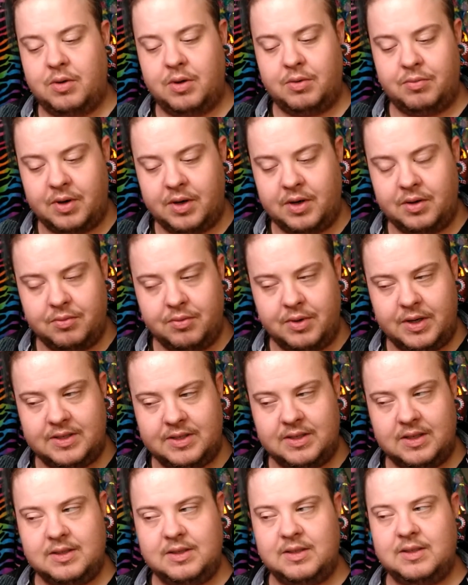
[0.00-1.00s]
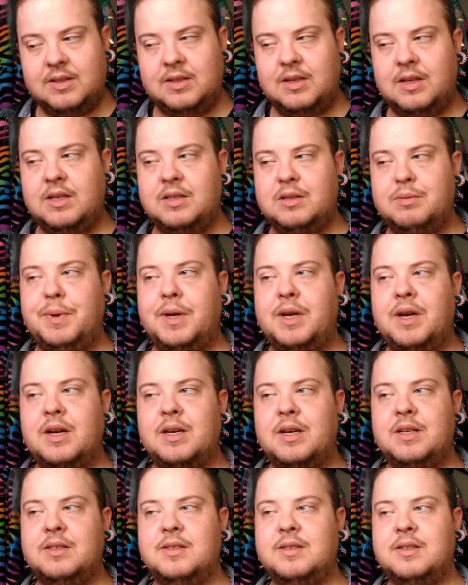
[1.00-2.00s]
well, one of the reasons is
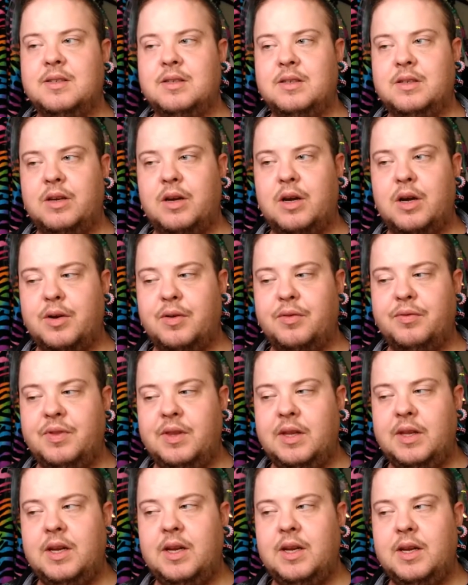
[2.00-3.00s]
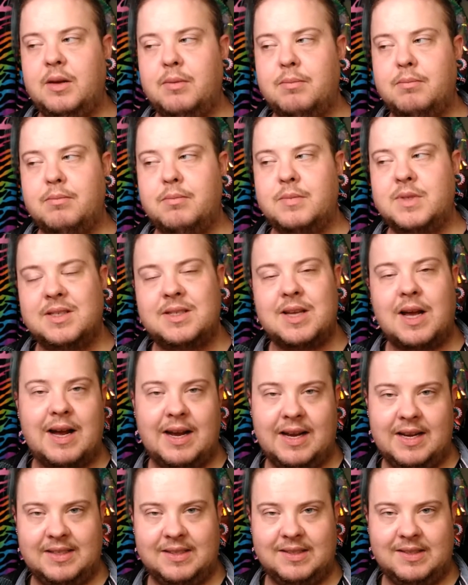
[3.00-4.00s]
because of the
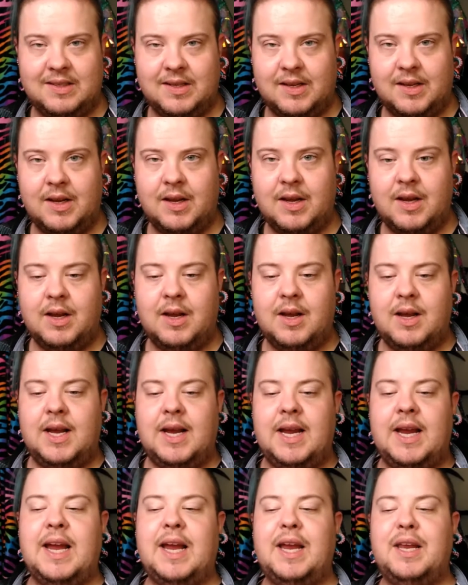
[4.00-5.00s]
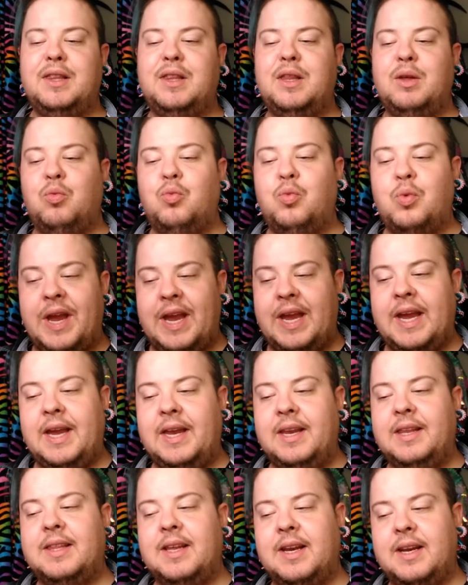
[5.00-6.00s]
size and the
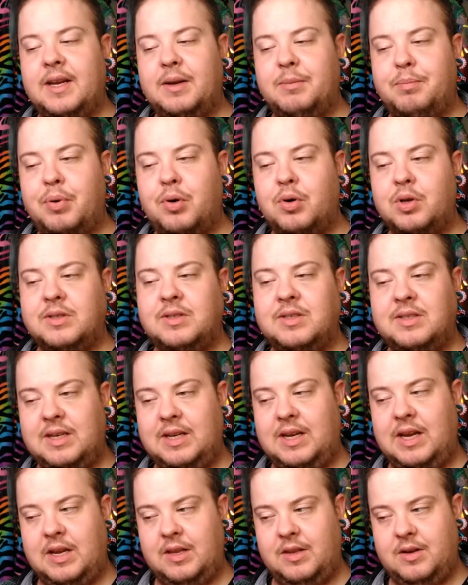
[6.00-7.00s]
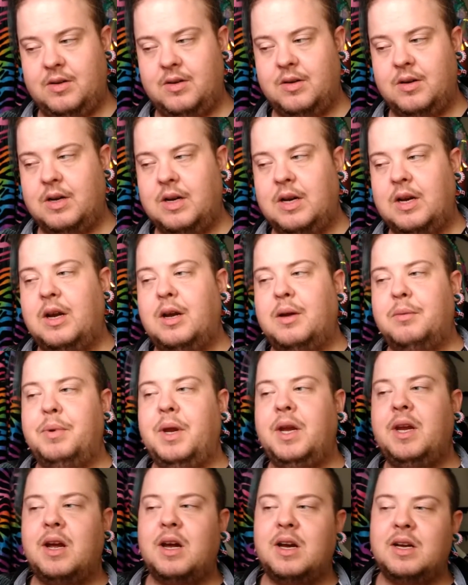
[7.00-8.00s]
way that it puts together.
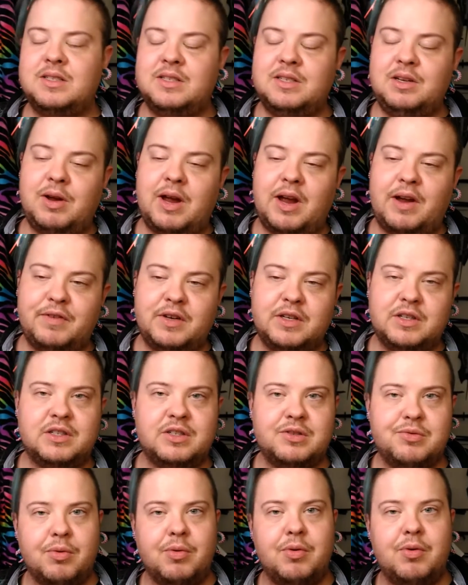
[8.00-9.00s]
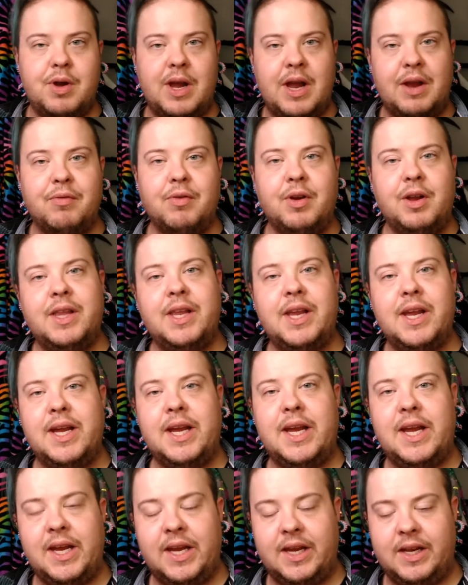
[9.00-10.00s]
Because you have to screw
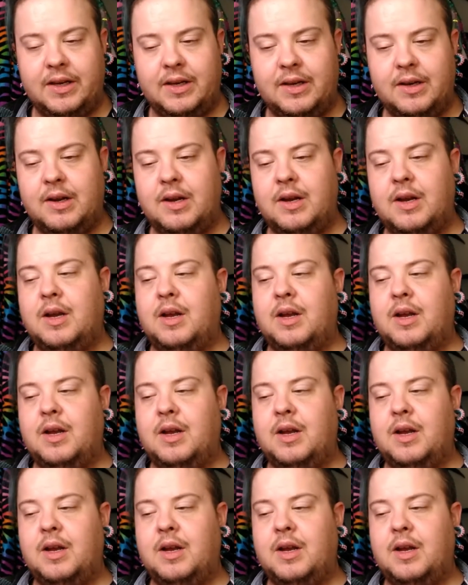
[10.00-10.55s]
everything in,